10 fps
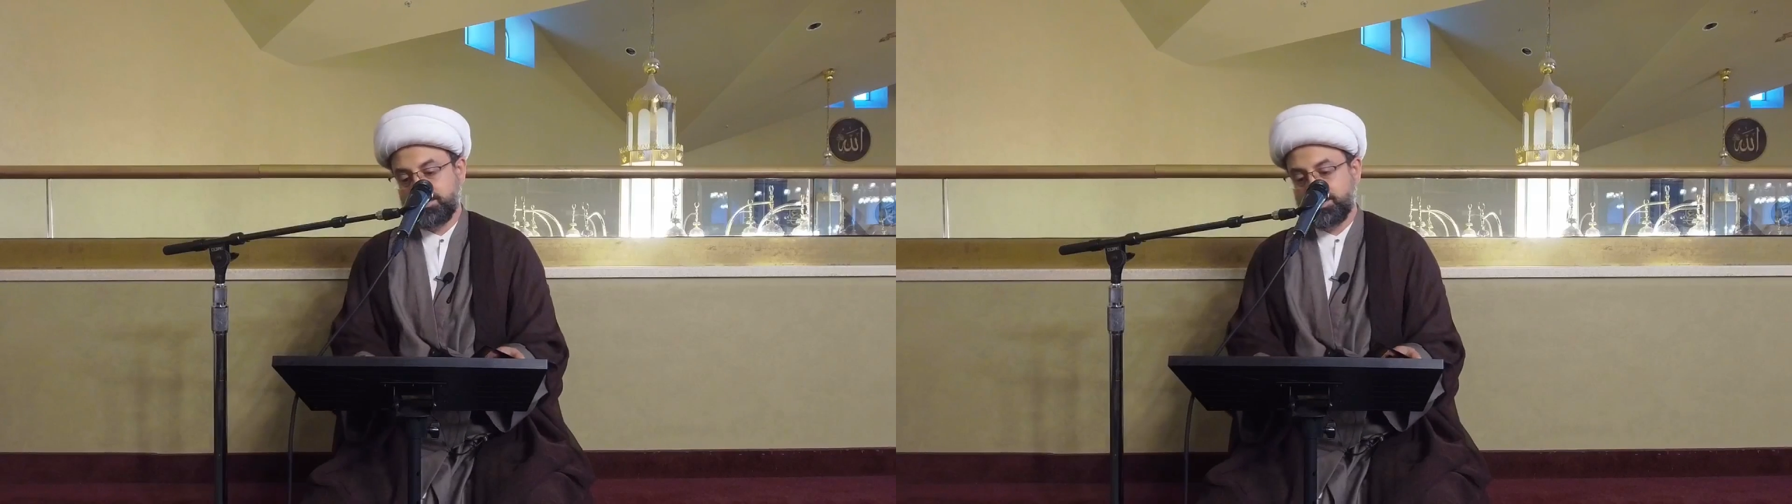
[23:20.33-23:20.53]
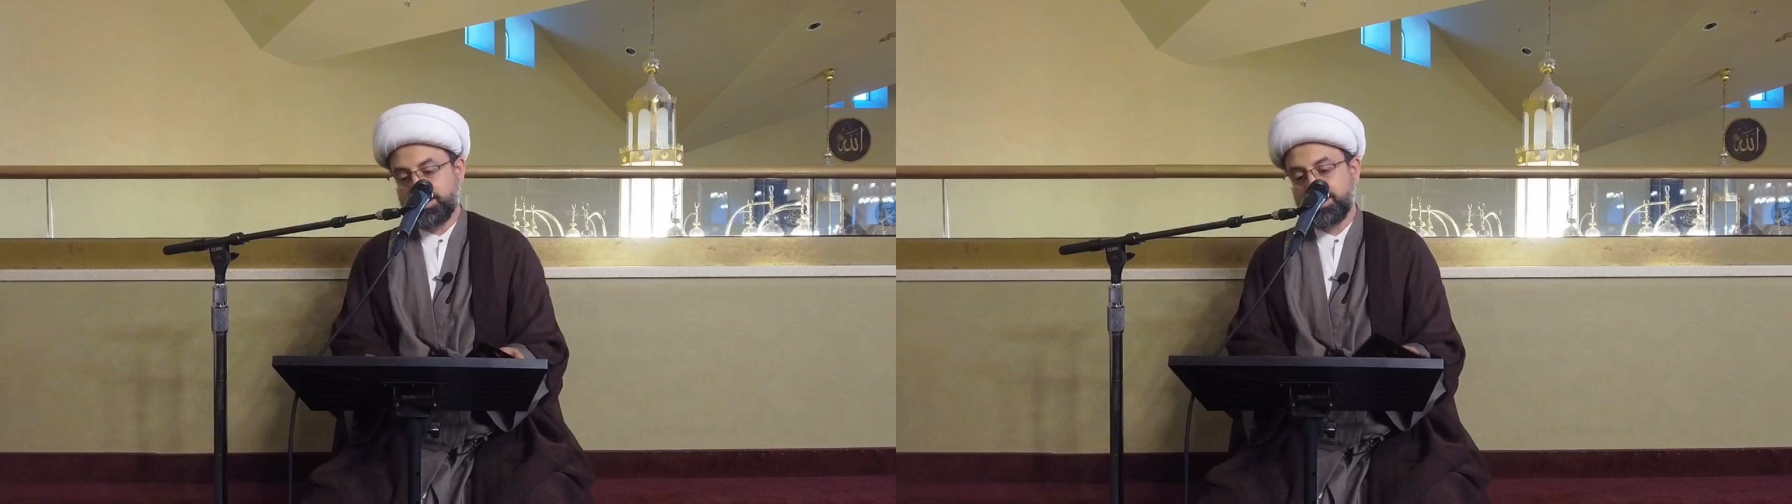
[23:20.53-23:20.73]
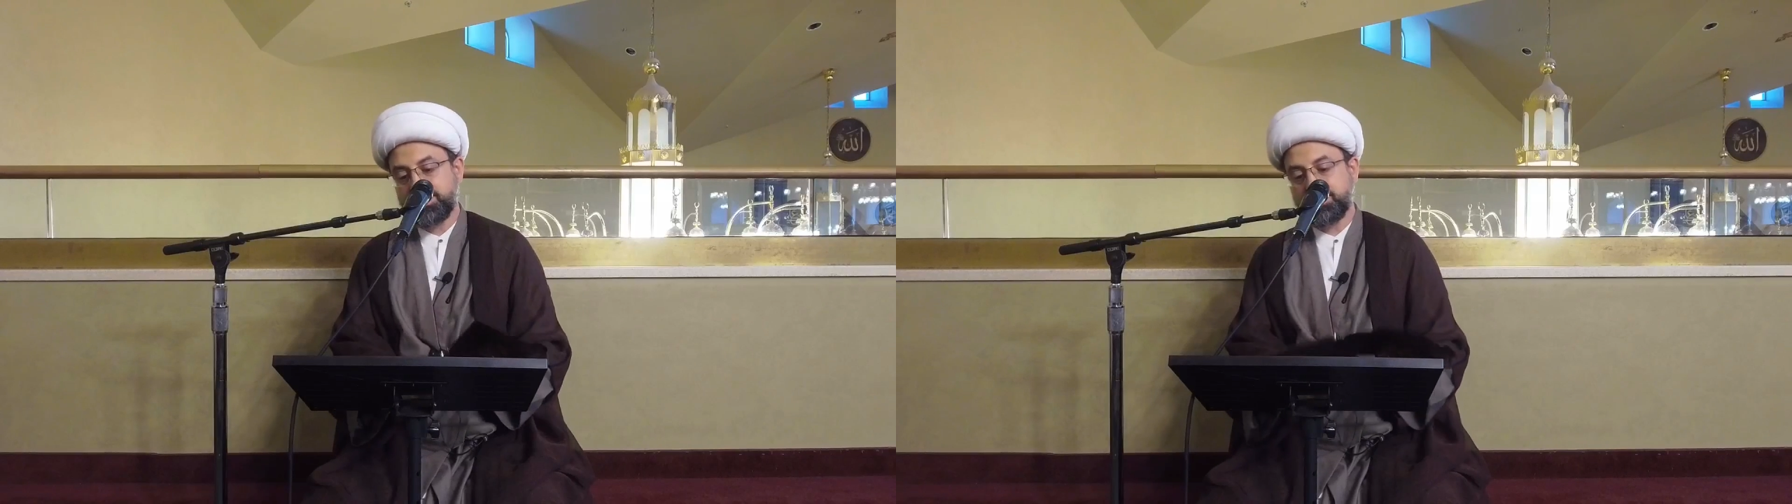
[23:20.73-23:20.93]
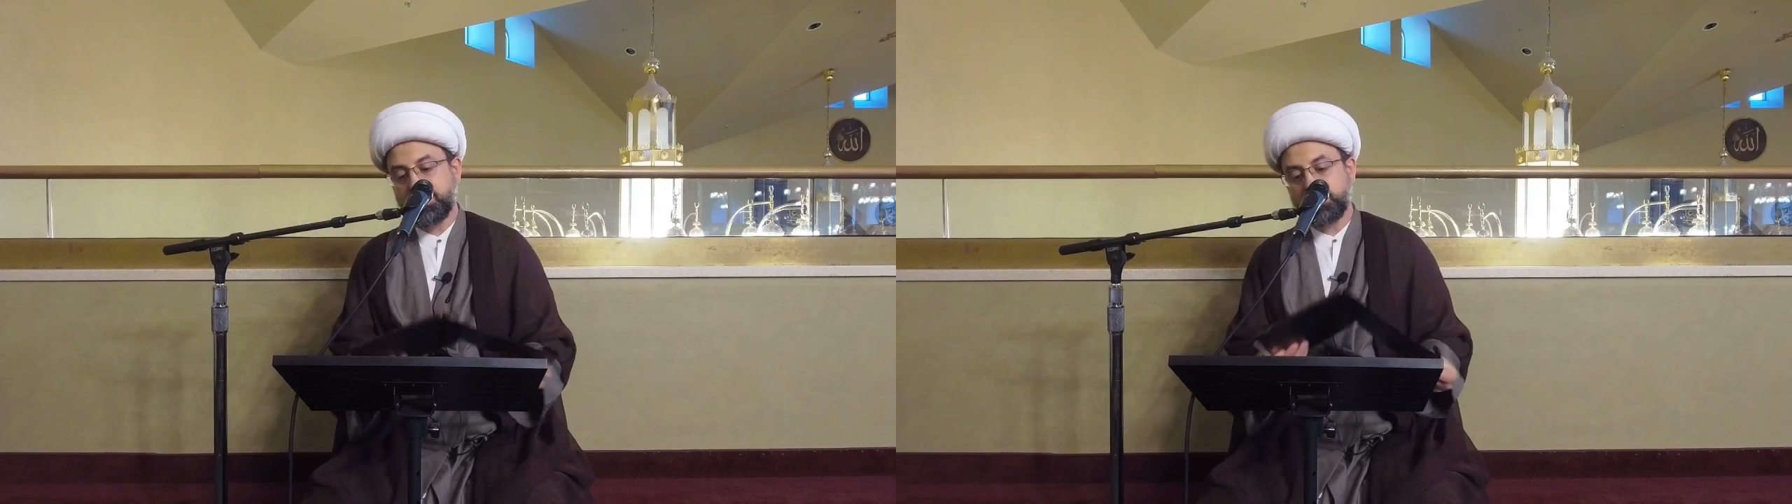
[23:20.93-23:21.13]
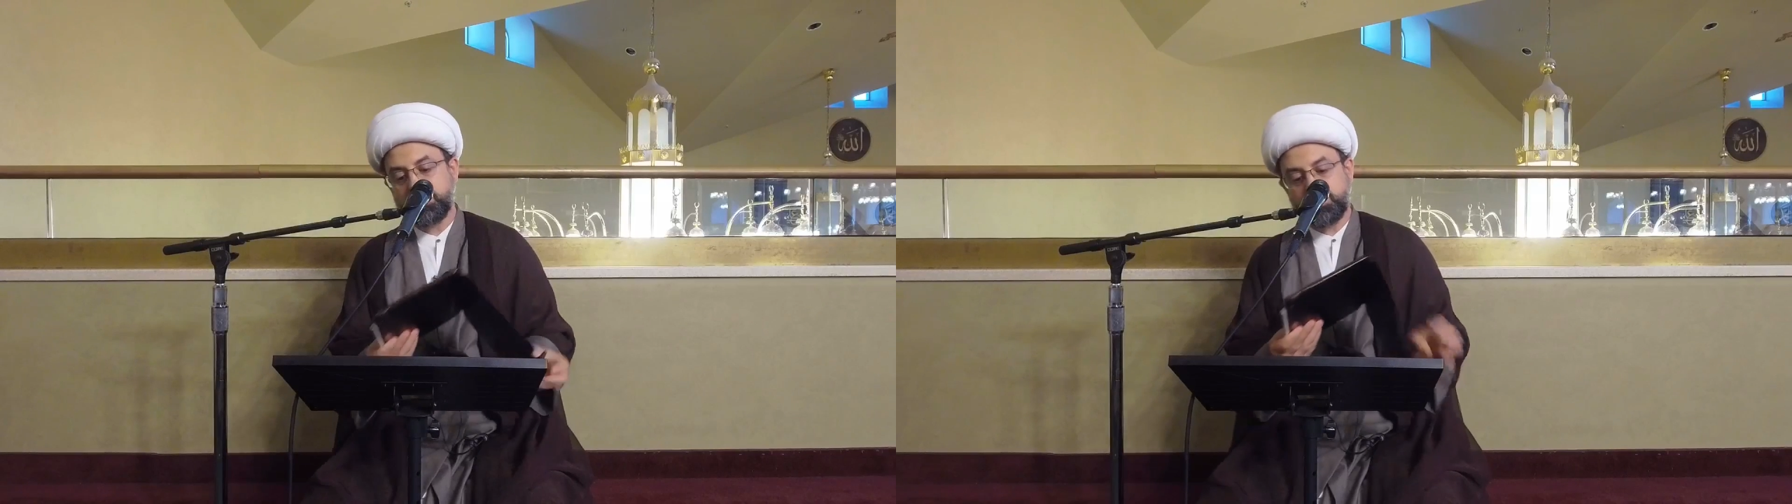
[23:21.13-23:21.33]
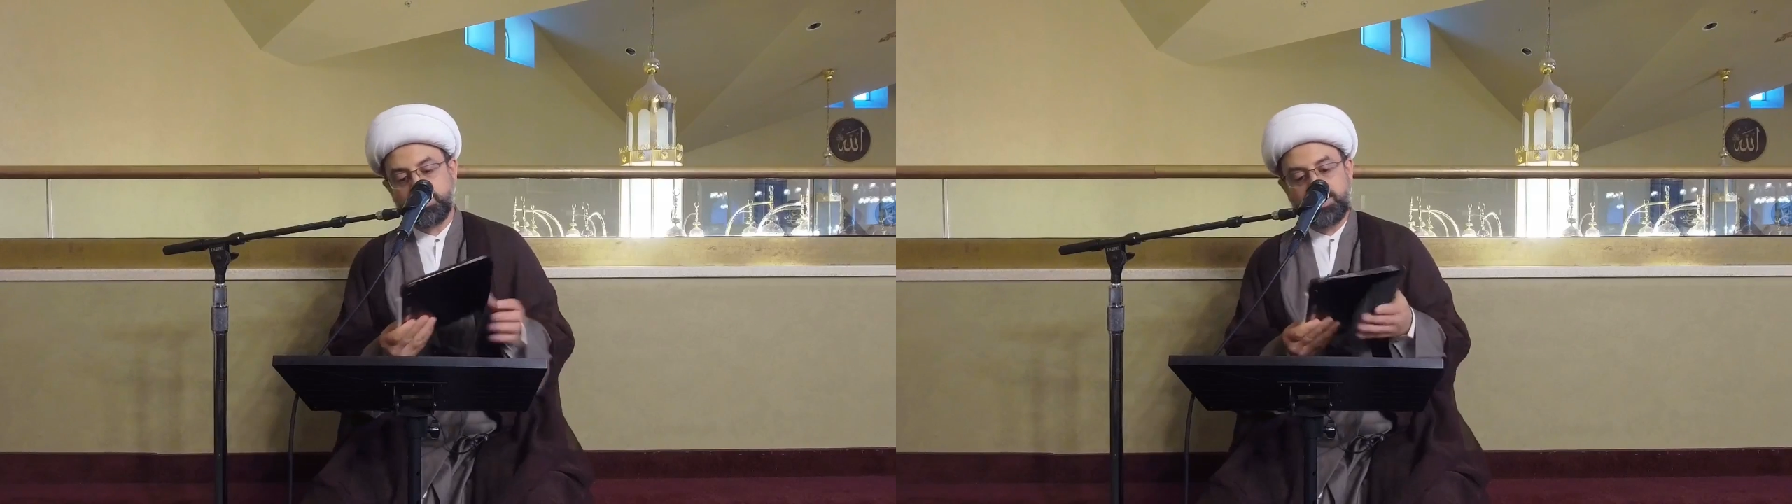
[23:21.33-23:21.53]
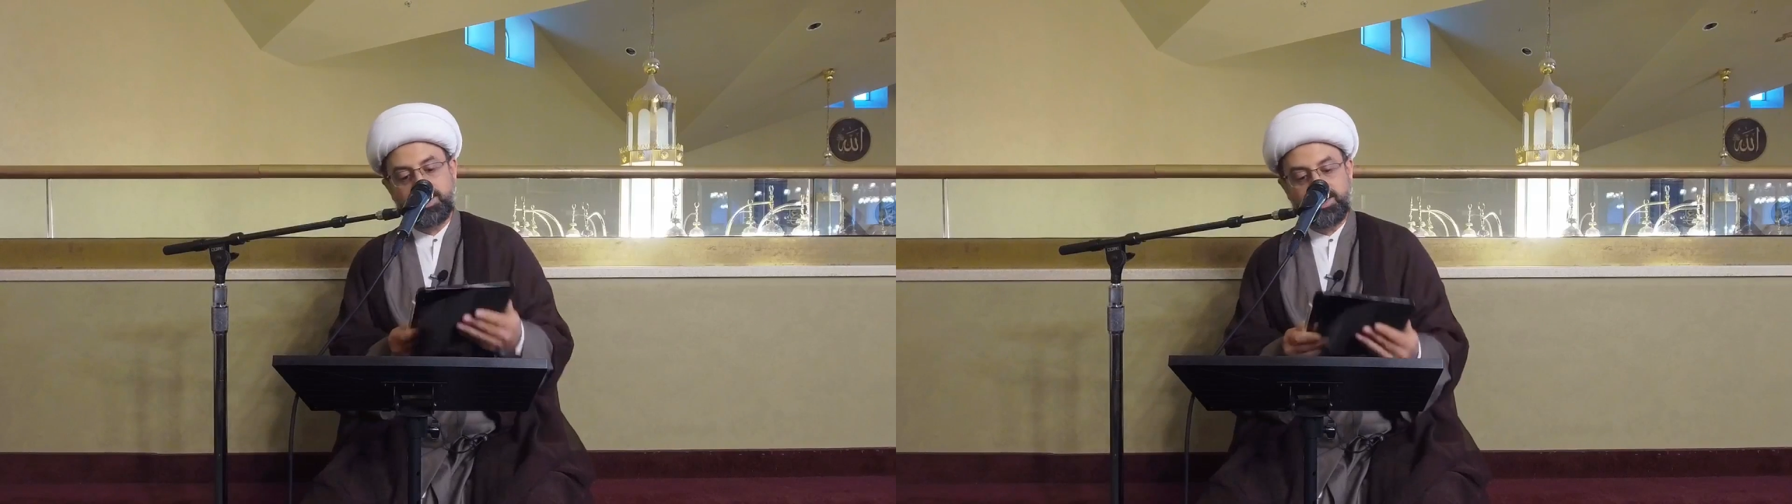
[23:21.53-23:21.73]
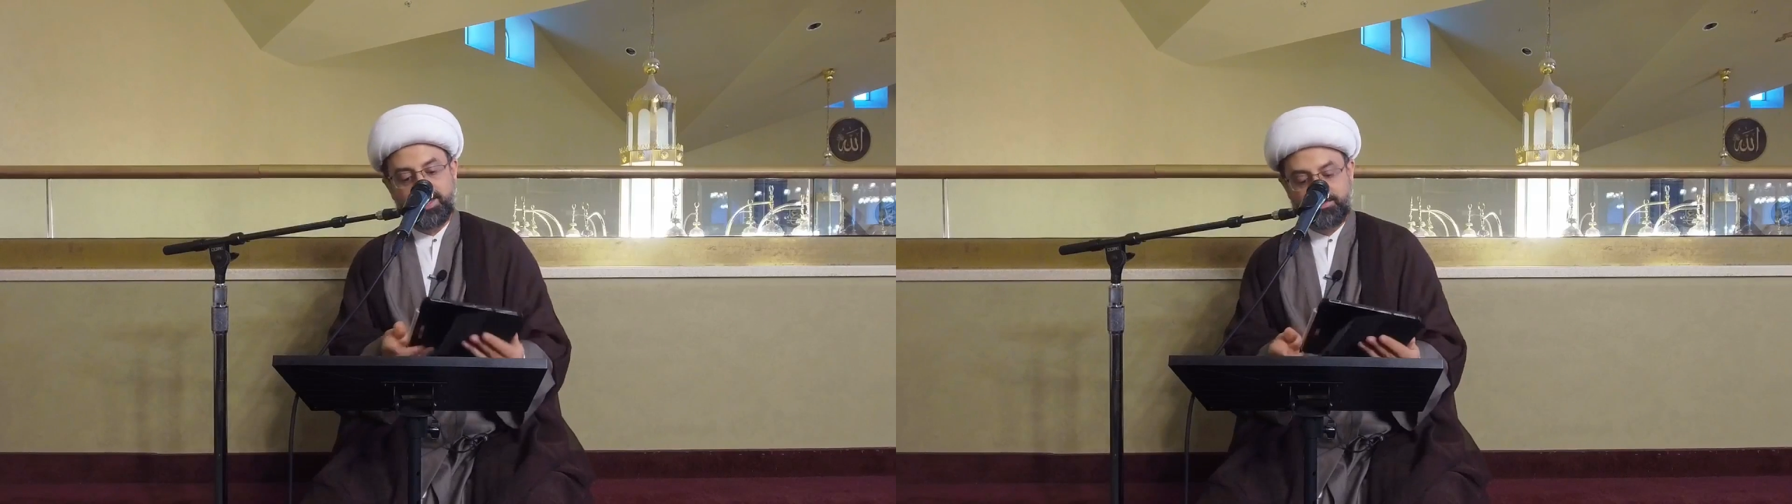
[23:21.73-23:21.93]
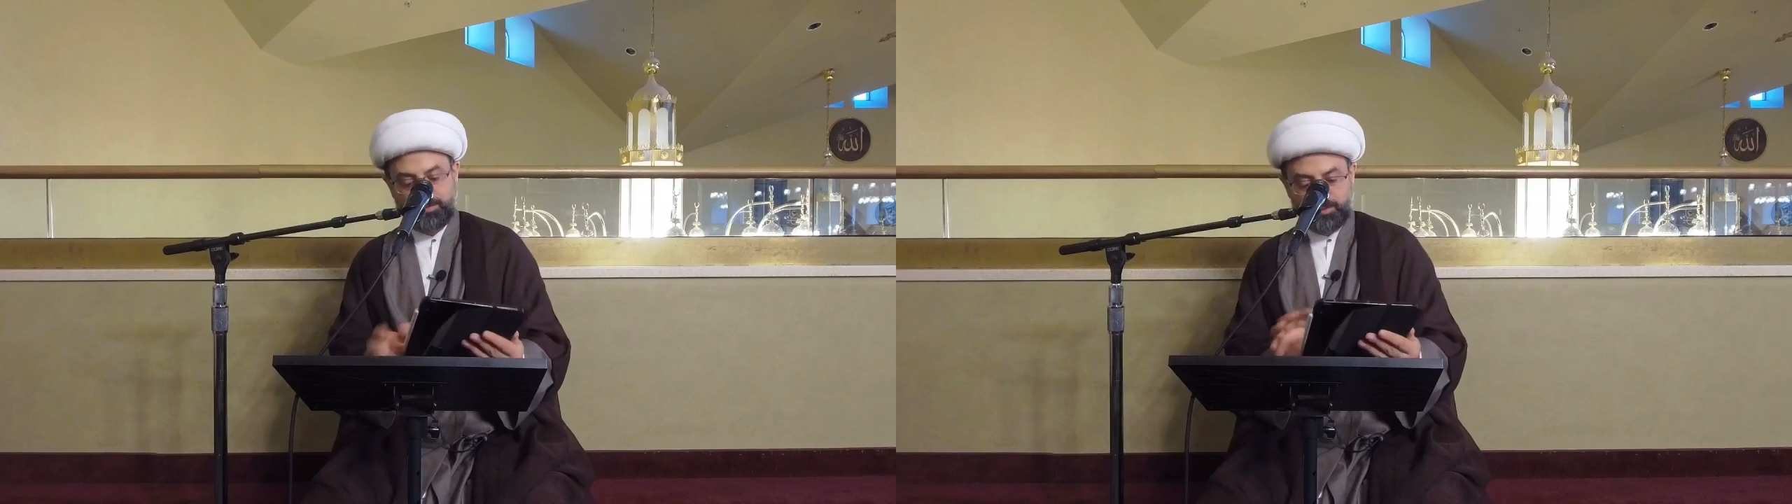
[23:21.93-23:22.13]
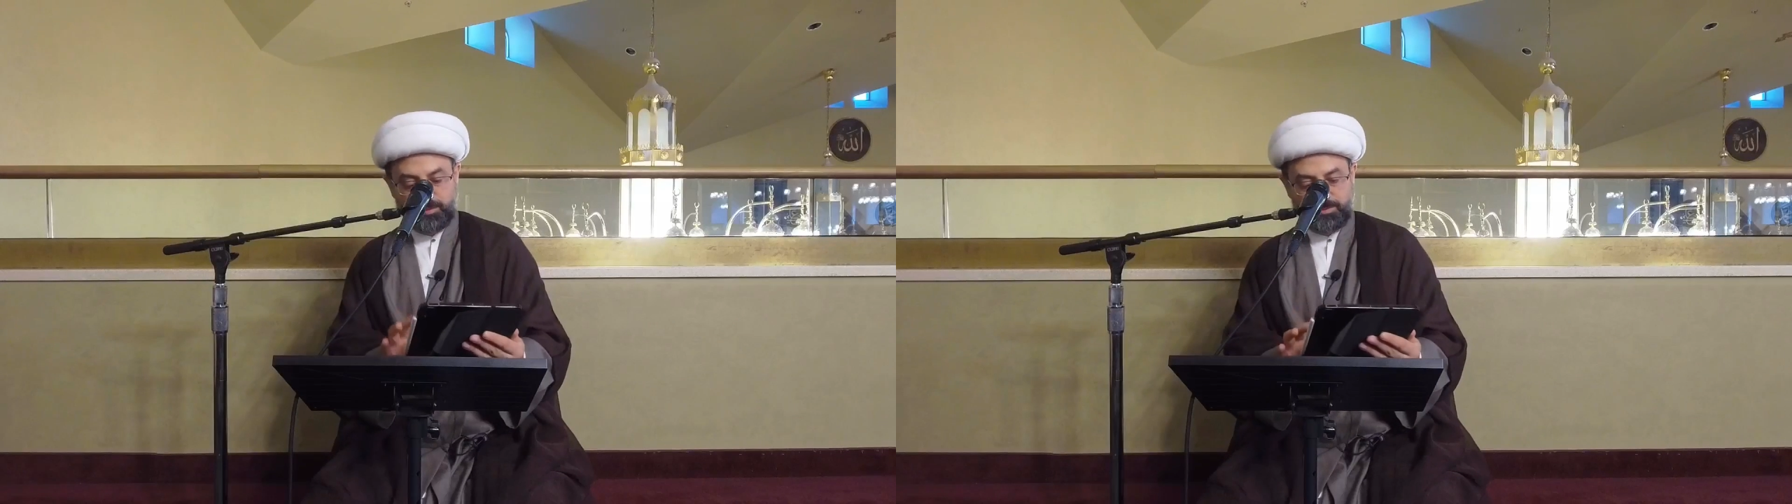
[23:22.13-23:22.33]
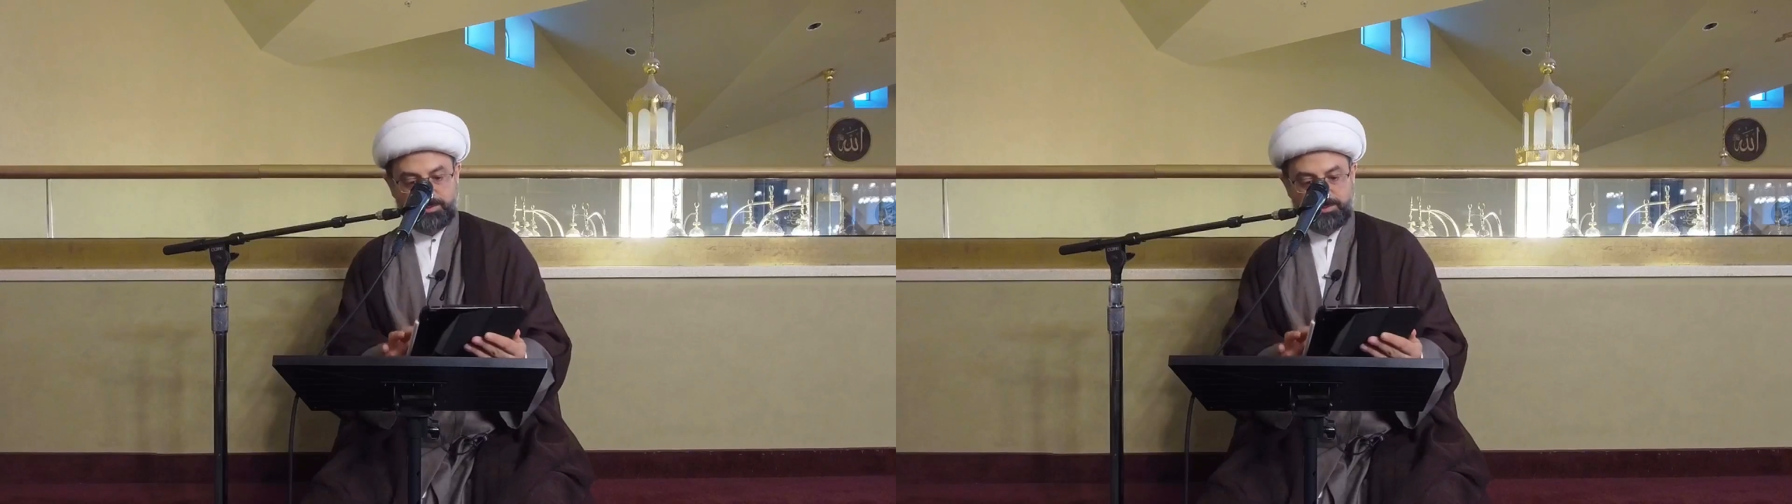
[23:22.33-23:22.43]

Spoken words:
We're going to start with surah Al-Kafirun.